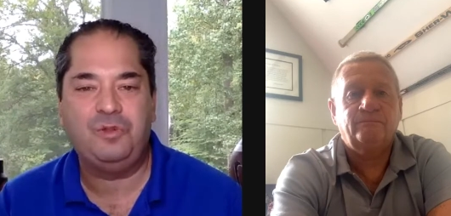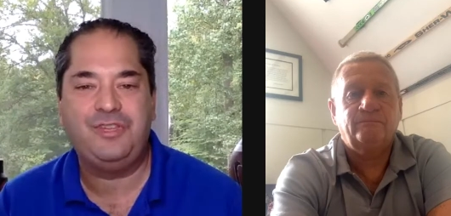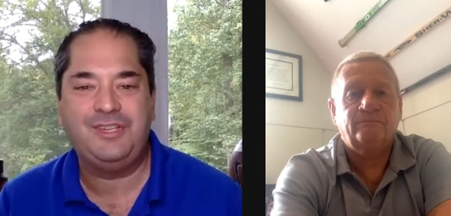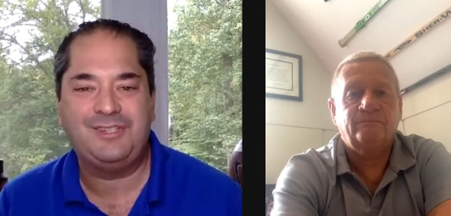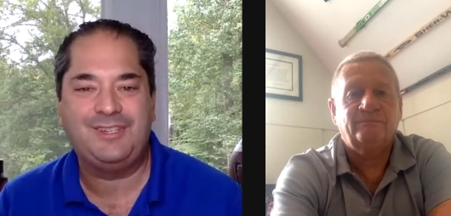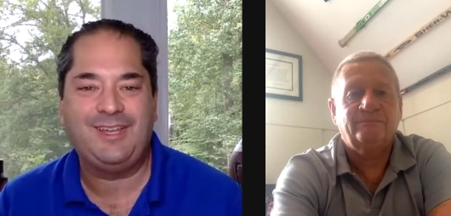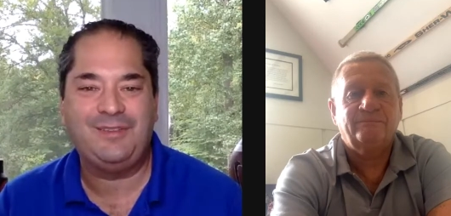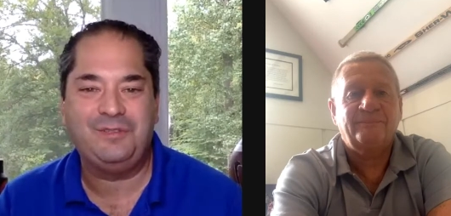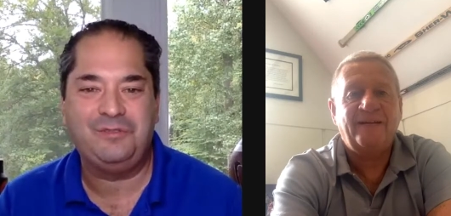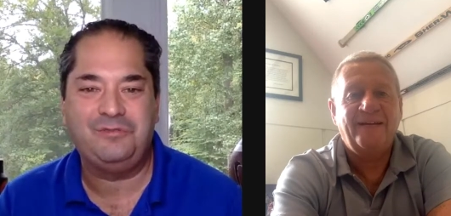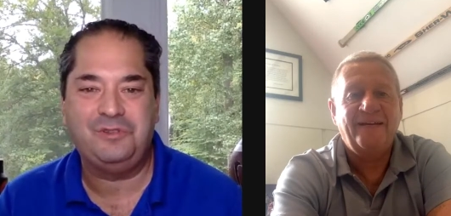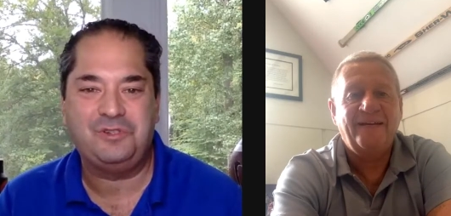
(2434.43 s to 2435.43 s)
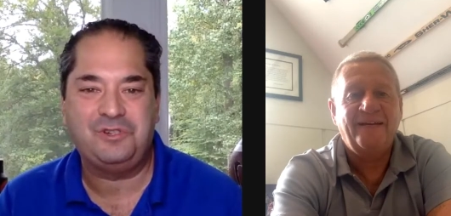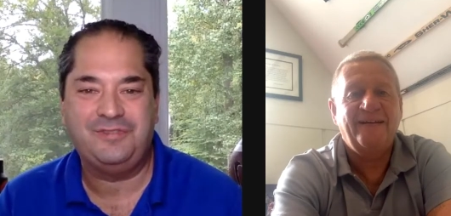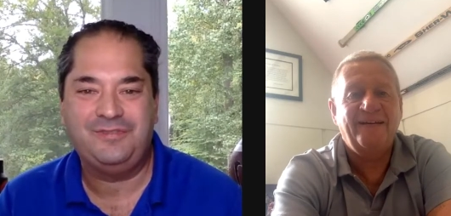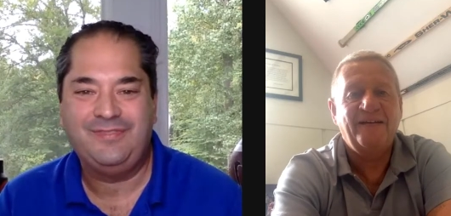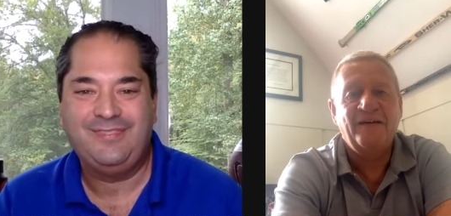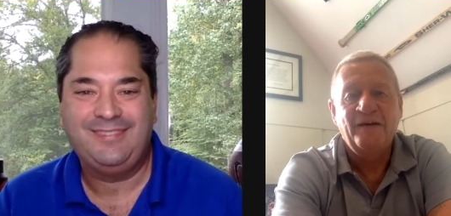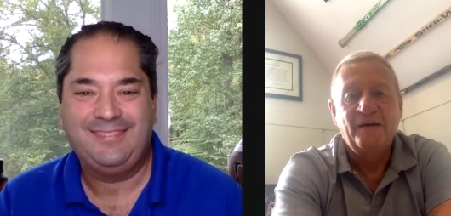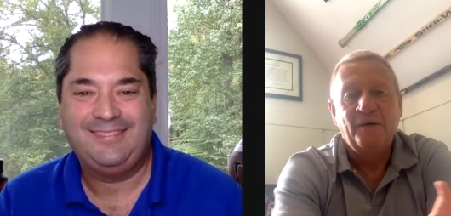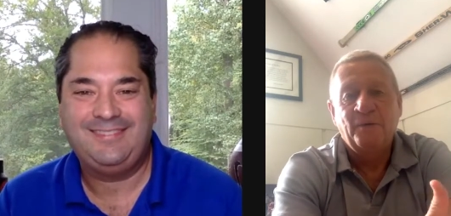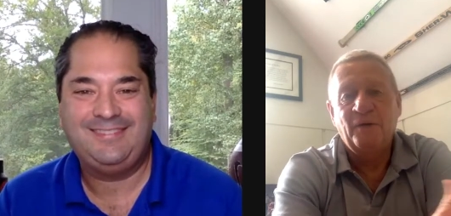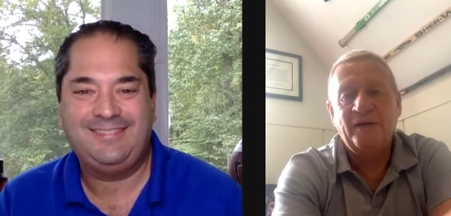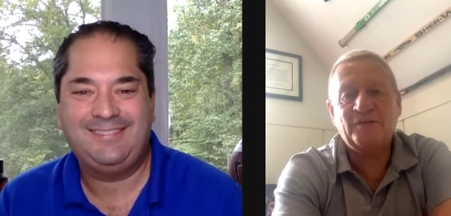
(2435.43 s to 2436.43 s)
Speaker 1: things together in the future.
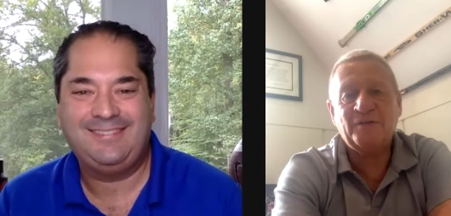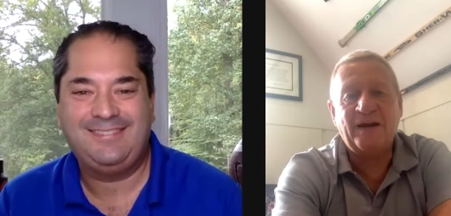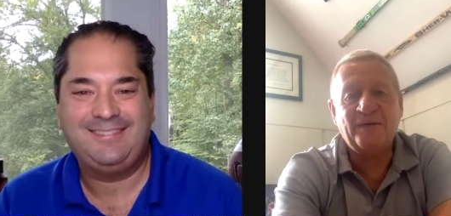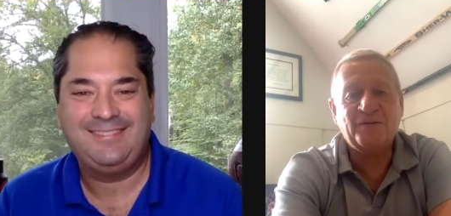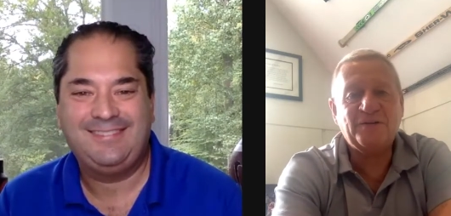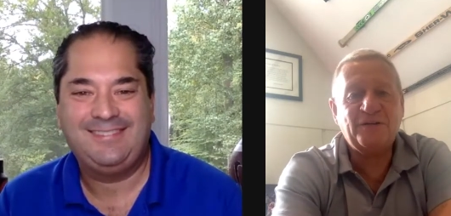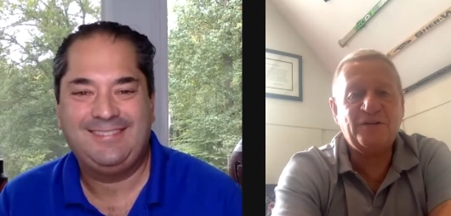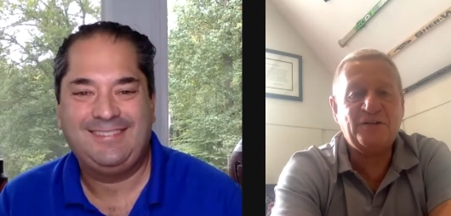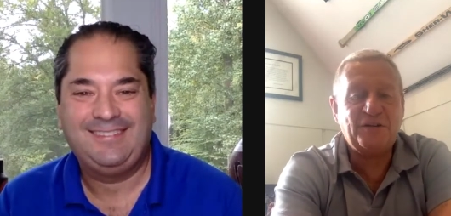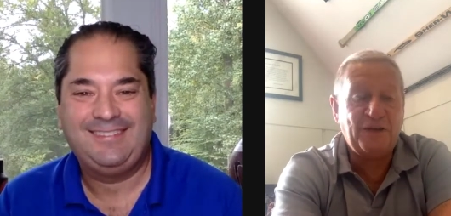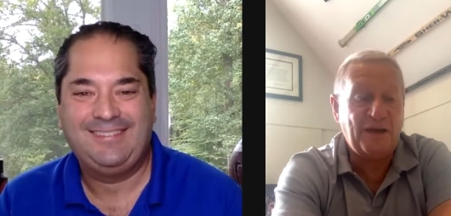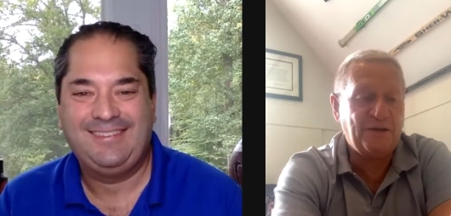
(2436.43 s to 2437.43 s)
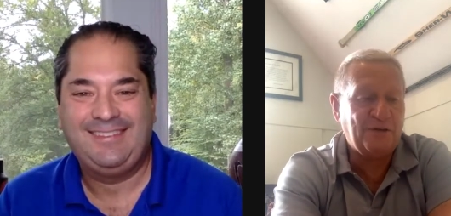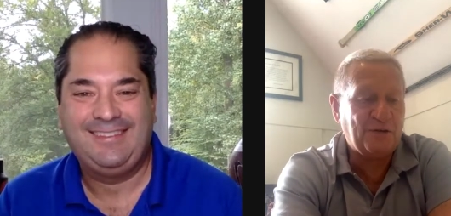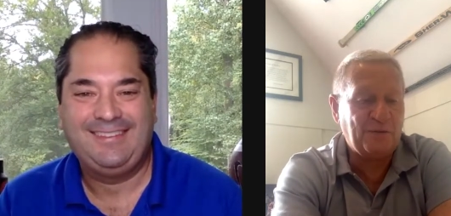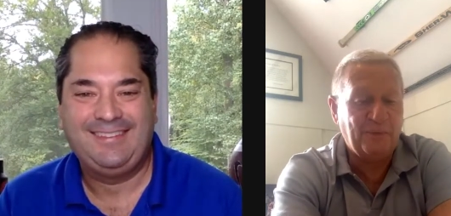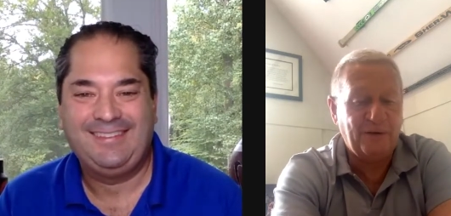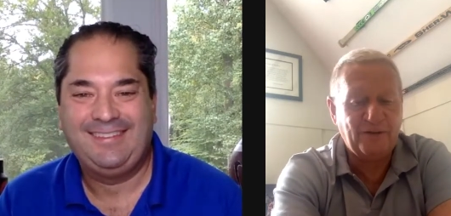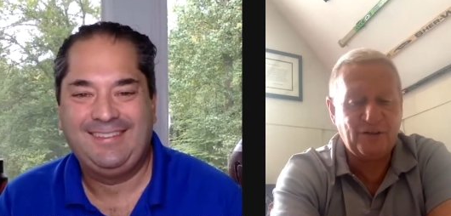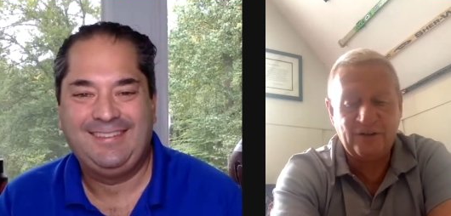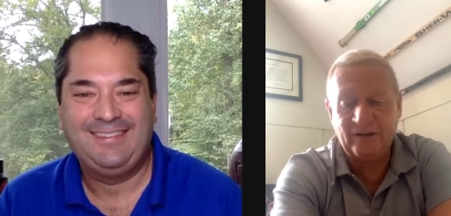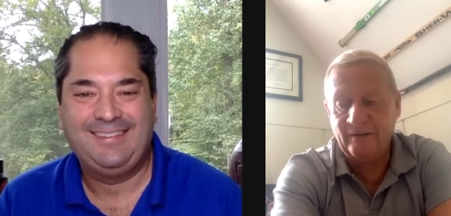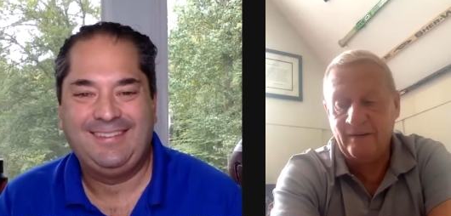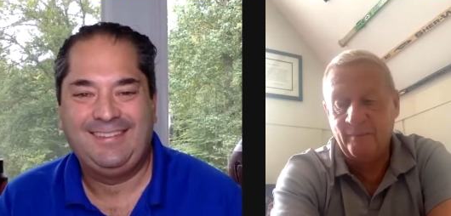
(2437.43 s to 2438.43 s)
Speaker 2: Well, that's what I was going to say. Thank you so much.
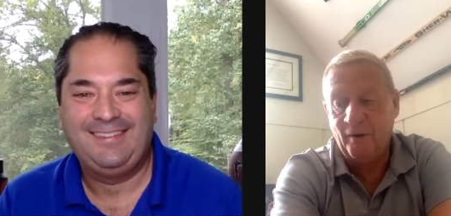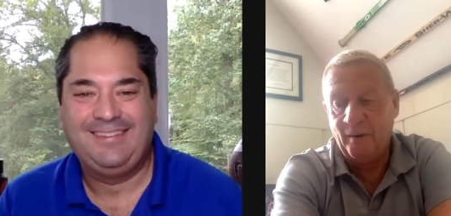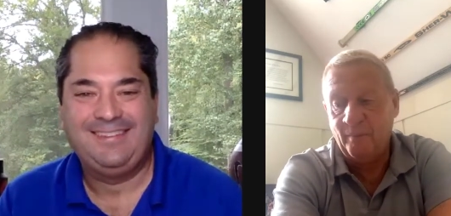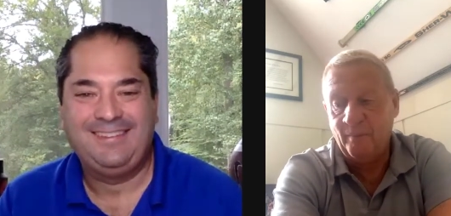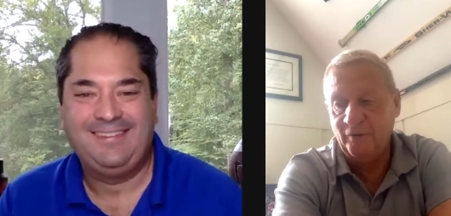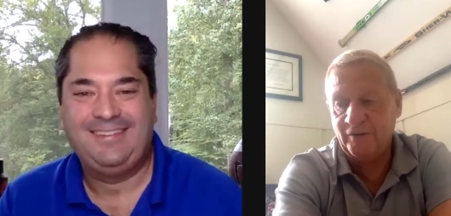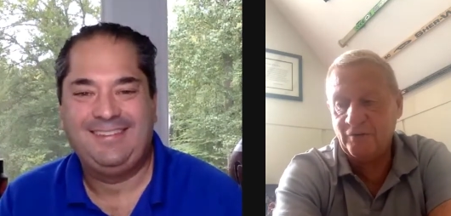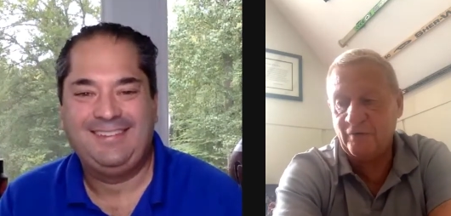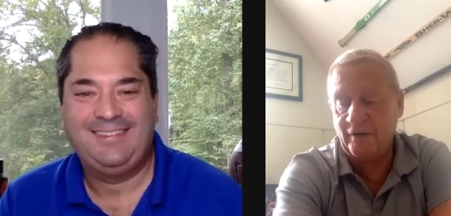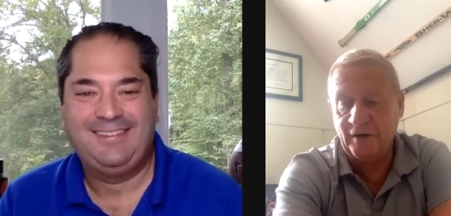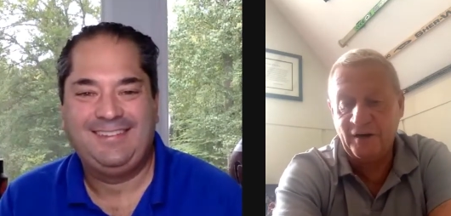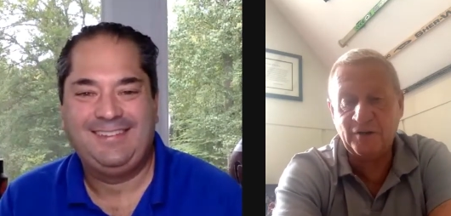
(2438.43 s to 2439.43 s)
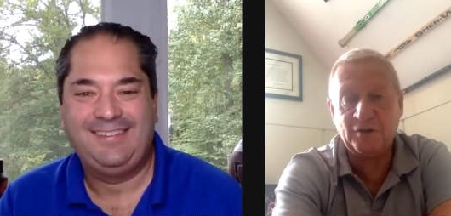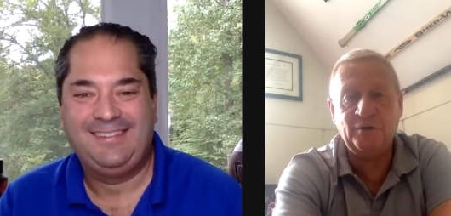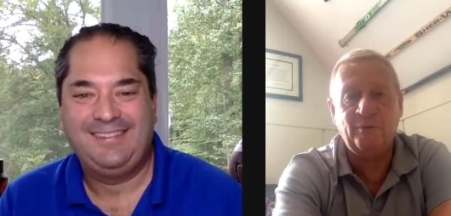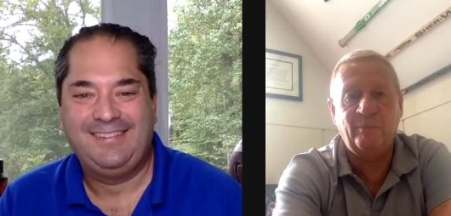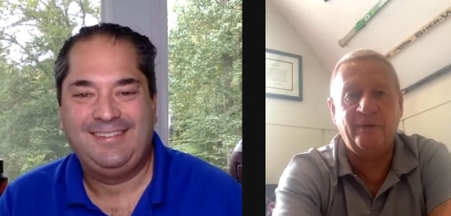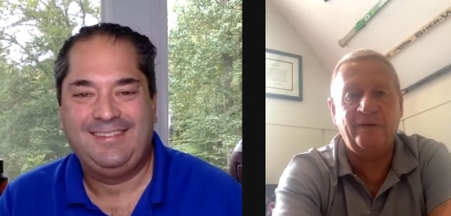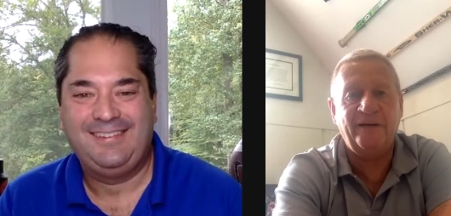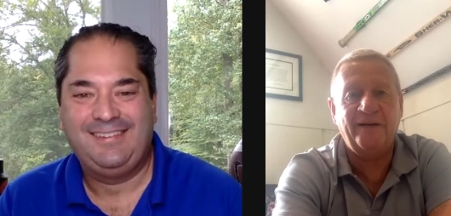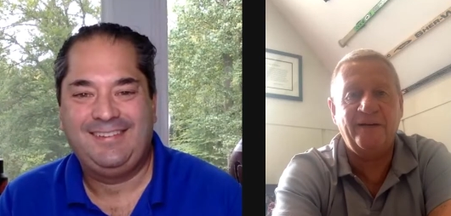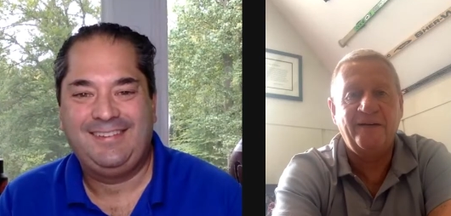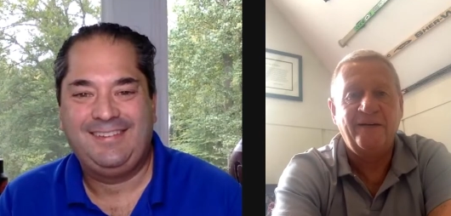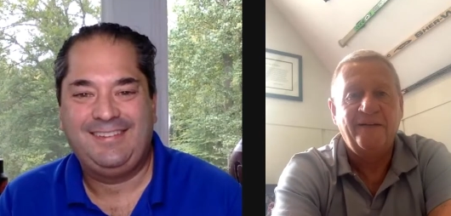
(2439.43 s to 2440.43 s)
Uh, I'm humbled. It's very nice of you, but
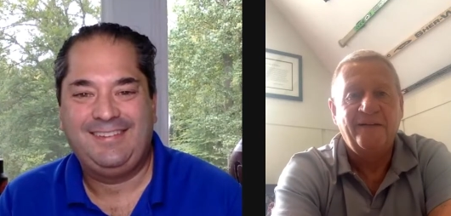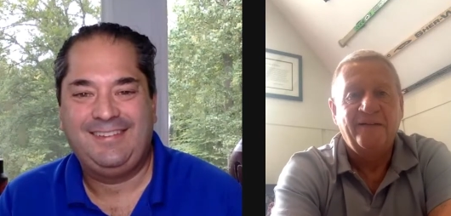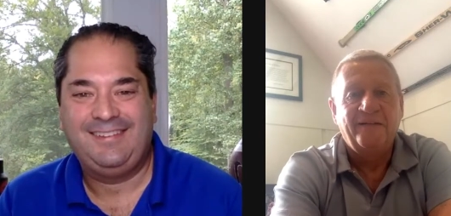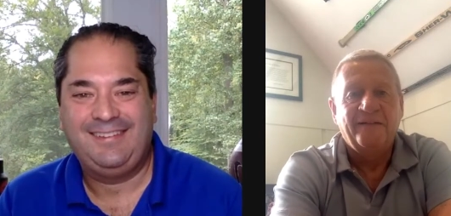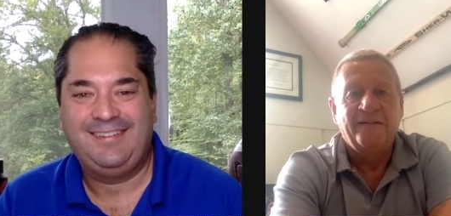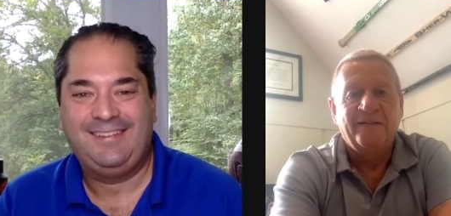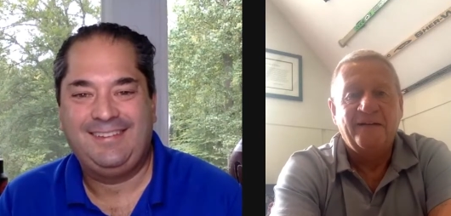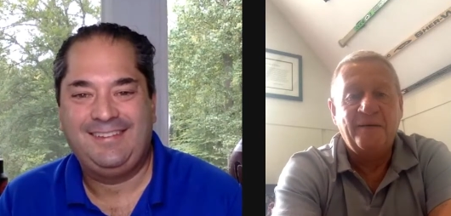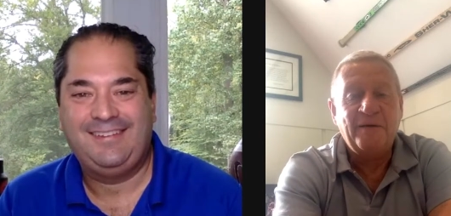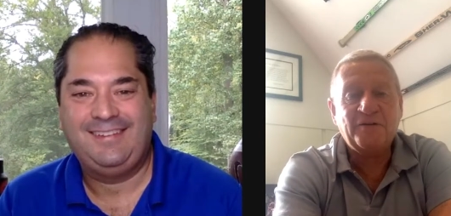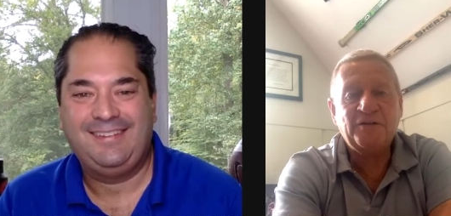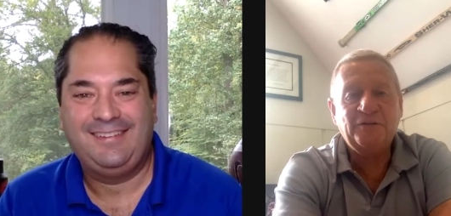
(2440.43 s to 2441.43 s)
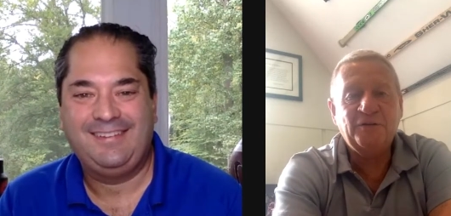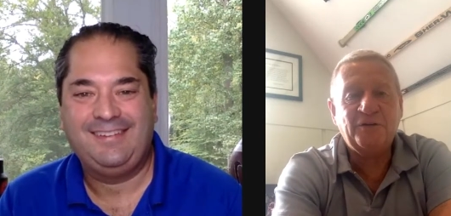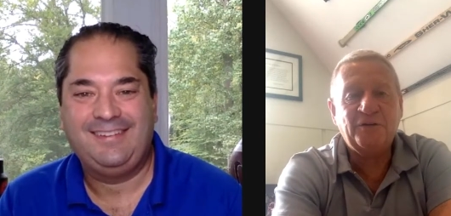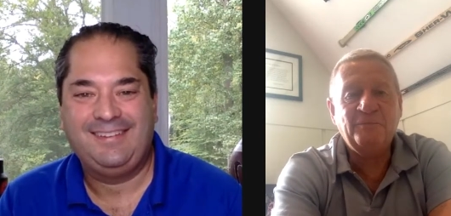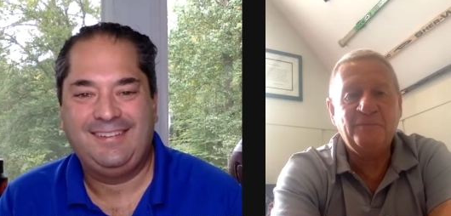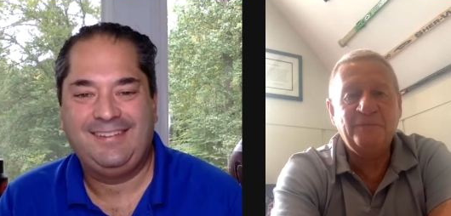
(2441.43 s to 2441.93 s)
uh, I'm actually looking